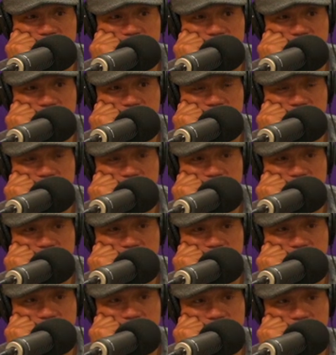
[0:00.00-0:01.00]

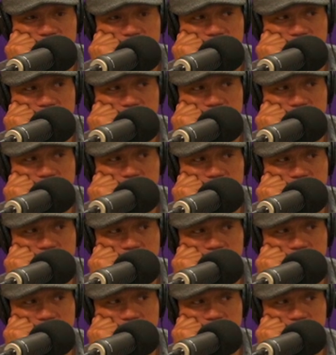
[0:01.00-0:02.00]

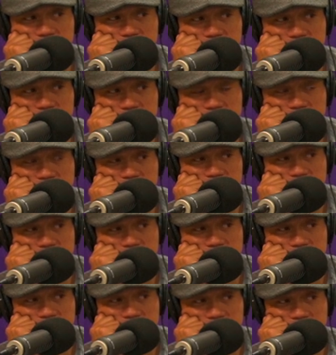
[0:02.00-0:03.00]

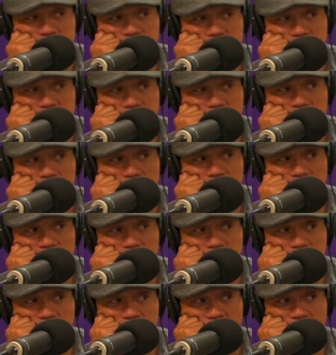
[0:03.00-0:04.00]

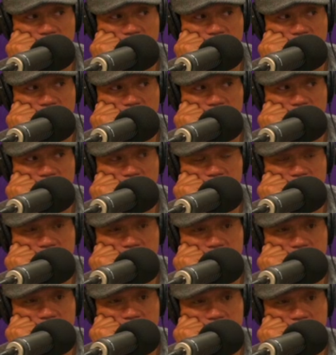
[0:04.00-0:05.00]

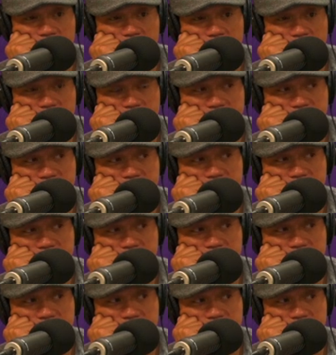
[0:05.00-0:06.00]

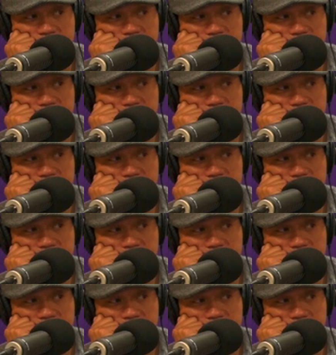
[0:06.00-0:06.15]
The person shown says nothing.